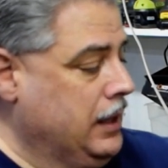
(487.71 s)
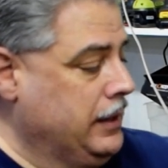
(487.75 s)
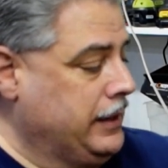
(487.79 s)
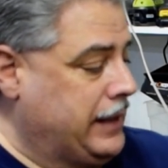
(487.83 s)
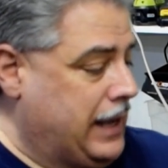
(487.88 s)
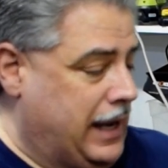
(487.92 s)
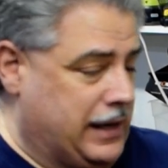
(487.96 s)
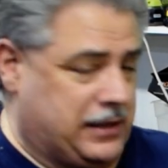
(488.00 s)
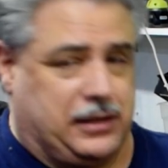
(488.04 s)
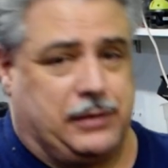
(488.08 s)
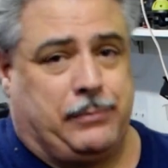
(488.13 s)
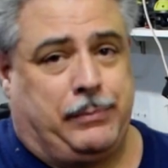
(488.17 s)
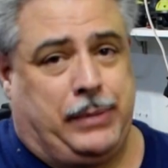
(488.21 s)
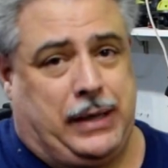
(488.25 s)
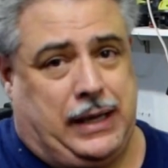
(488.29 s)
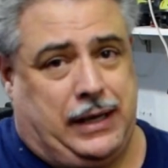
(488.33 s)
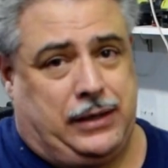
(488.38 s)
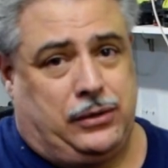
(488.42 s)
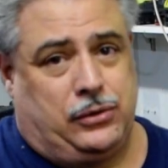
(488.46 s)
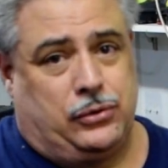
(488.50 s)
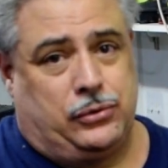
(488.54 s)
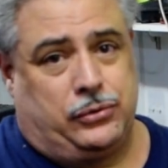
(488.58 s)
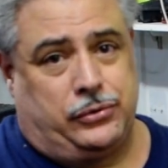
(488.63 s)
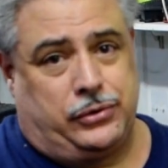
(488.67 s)
that's the
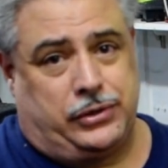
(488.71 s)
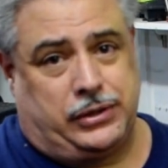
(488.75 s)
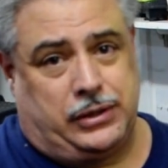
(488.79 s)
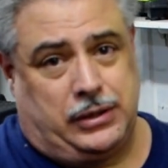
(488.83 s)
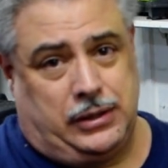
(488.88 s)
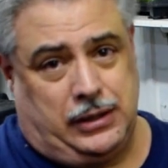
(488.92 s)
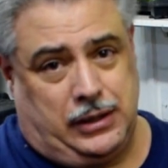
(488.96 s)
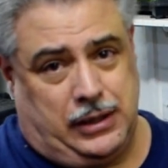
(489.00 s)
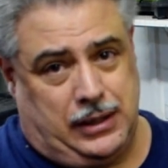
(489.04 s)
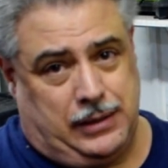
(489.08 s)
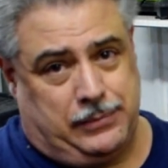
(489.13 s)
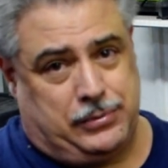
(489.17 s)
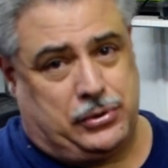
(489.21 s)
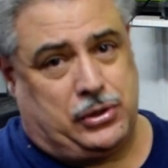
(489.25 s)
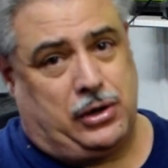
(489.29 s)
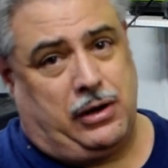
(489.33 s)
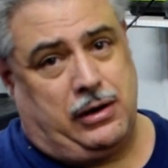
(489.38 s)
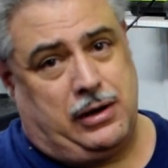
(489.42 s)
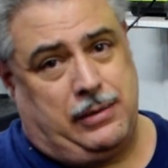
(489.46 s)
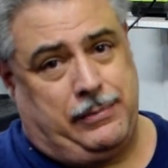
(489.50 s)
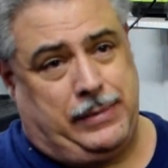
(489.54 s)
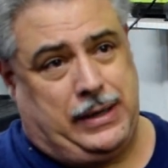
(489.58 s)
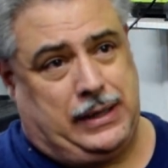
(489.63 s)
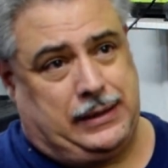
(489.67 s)
bad news, and I'm
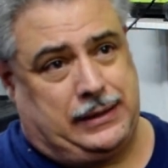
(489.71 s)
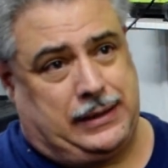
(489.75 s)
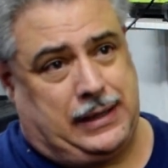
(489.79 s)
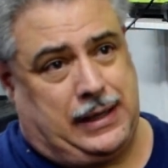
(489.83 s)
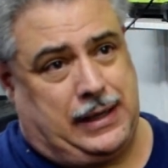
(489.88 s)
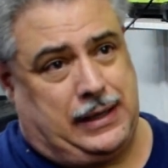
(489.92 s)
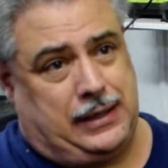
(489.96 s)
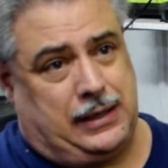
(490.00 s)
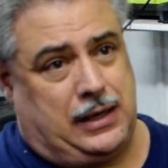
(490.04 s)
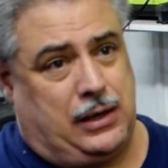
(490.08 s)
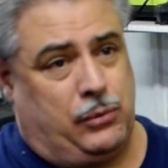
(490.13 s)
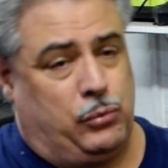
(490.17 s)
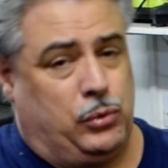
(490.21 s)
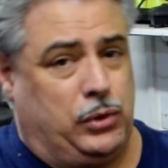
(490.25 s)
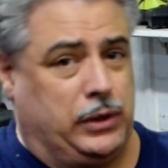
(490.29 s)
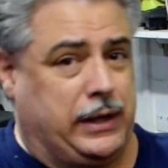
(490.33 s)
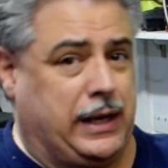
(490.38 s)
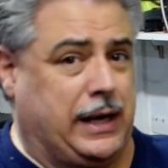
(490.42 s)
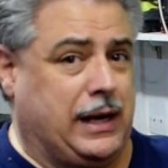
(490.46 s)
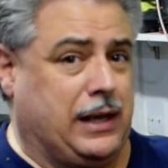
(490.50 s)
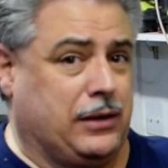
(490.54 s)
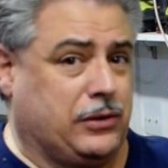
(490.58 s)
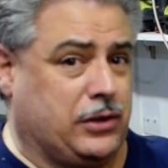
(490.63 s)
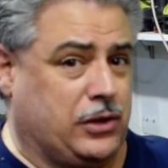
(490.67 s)
sorry about that. And I will
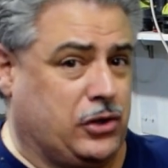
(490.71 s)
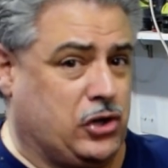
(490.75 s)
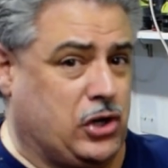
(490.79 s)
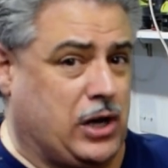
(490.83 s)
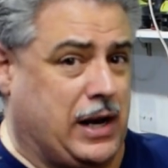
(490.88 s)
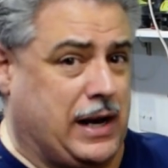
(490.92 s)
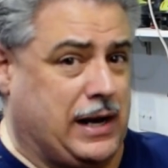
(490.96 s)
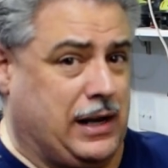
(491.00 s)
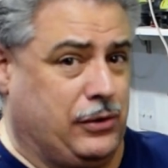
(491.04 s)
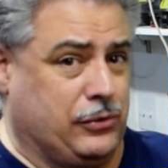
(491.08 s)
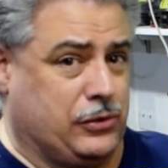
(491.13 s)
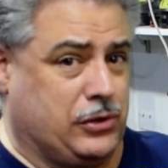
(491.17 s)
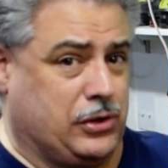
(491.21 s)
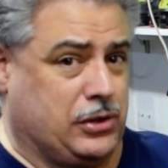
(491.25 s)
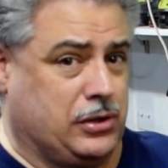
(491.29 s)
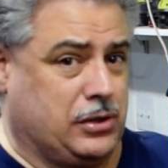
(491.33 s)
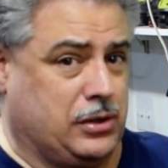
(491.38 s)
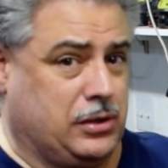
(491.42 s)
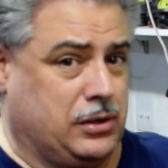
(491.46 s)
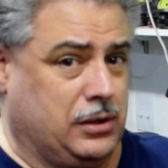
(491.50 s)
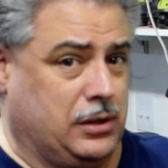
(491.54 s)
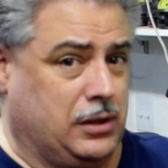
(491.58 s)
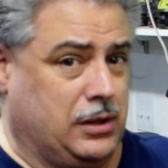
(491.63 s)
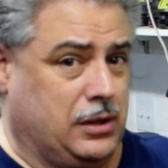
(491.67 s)
get out the
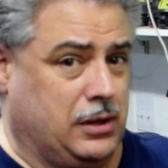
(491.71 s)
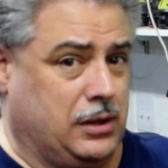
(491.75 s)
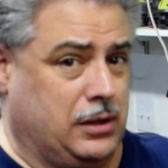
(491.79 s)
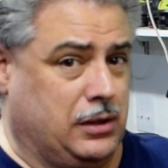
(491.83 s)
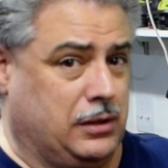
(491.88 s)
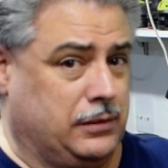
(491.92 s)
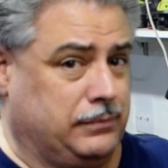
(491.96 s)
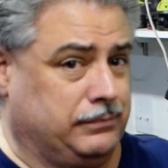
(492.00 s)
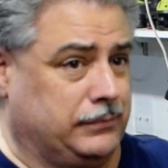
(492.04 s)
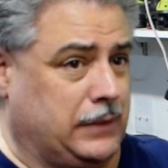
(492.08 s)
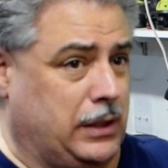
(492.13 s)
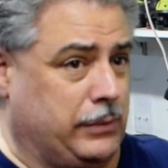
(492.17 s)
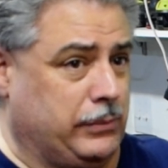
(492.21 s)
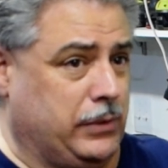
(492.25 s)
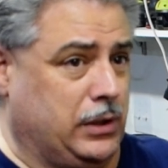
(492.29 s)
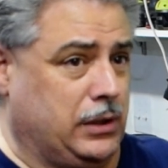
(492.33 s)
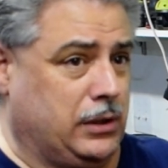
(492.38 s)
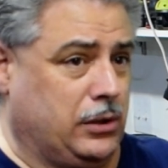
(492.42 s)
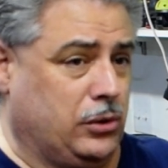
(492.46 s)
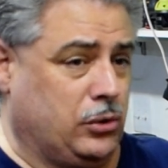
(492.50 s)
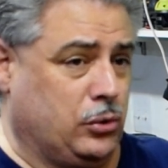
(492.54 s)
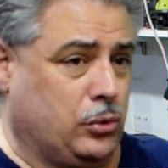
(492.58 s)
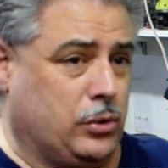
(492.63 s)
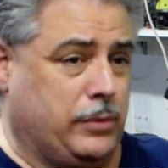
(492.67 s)
shout-outs. I'm
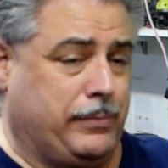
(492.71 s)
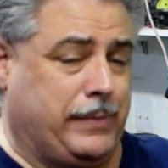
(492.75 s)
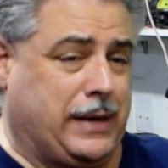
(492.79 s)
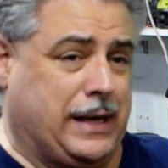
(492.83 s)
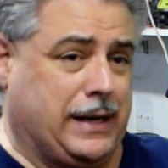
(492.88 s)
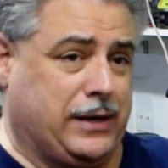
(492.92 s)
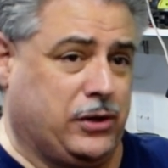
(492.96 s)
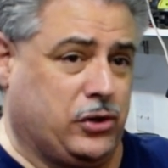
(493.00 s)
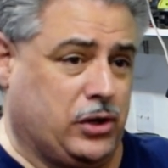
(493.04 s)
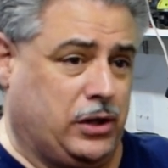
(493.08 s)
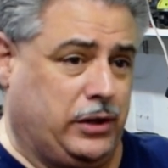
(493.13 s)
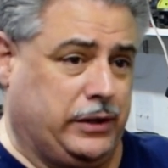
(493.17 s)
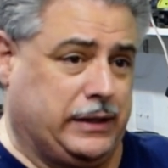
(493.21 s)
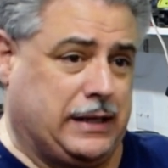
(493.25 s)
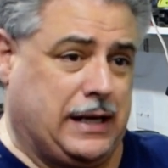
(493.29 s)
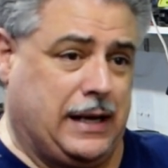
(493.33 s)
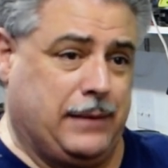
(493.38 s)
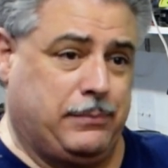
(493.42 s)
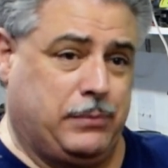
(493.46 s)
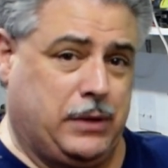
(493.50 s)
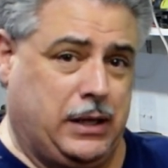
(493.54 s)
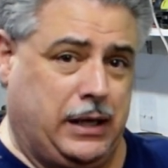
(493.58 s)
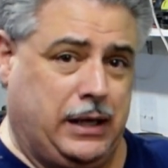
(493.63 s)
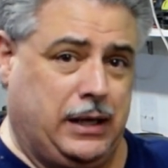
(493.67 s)
going to do a body gel
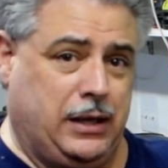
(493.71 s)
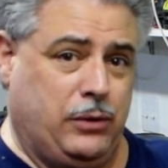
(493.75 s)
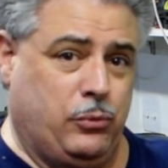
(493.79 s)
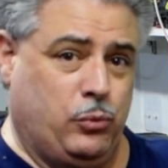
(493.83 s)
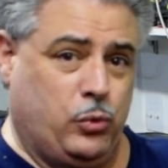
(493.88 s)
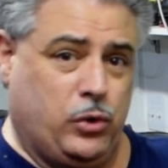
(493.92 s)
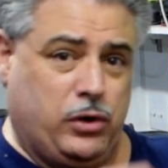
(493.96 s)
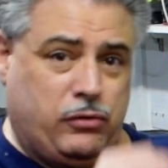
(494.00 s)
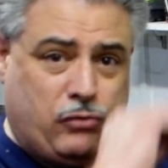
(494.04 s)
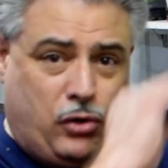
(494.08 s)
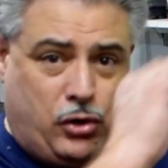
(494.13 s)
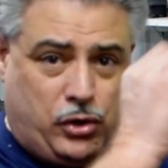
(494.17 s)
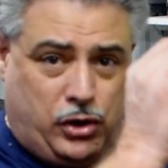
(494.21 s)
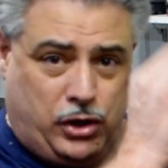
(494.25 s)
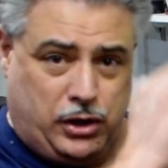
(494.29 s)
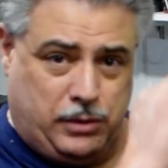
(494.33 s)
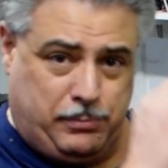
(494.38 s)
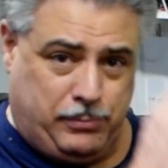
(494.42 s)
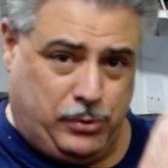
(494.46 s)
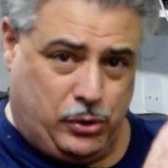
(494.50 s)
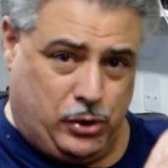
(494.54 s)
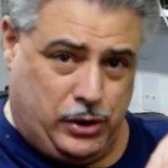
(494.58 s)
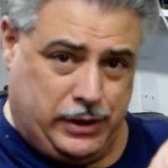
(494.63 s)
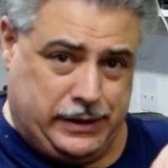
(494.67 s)
type thing, and we wrote on
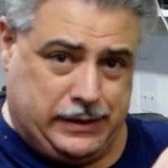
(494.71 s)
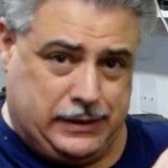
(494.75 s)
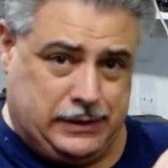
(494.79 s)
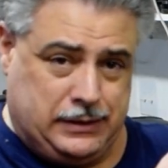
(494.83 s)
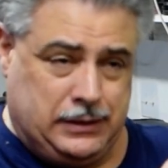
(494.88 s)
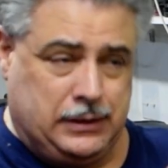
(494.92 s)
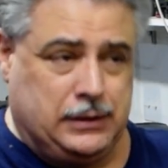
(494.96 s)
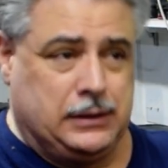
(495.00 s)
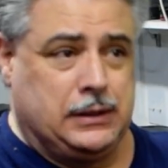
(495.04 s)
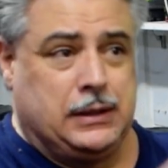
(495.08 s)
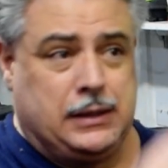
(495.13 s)
the board.